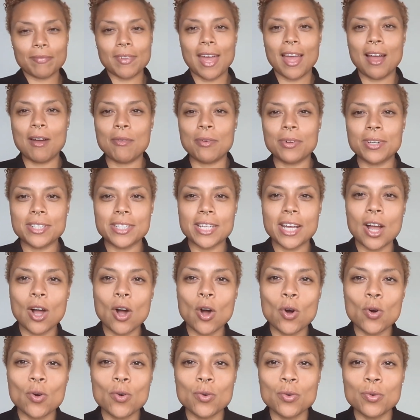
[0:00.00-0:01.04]
I want to say,
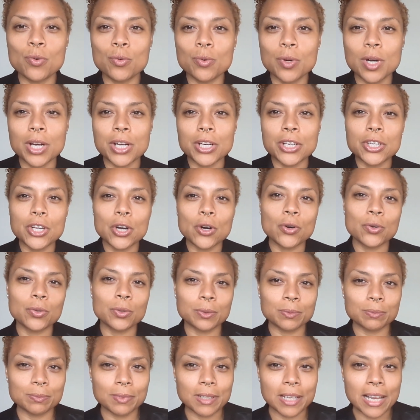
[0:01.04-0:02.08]
whole adult
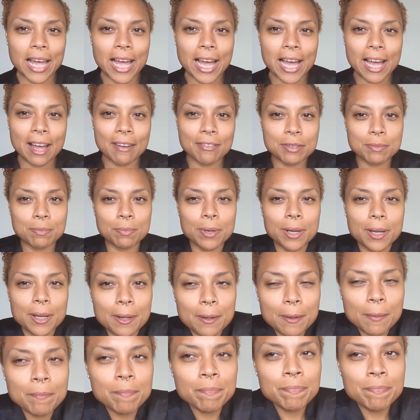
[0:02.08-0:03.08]
lives, but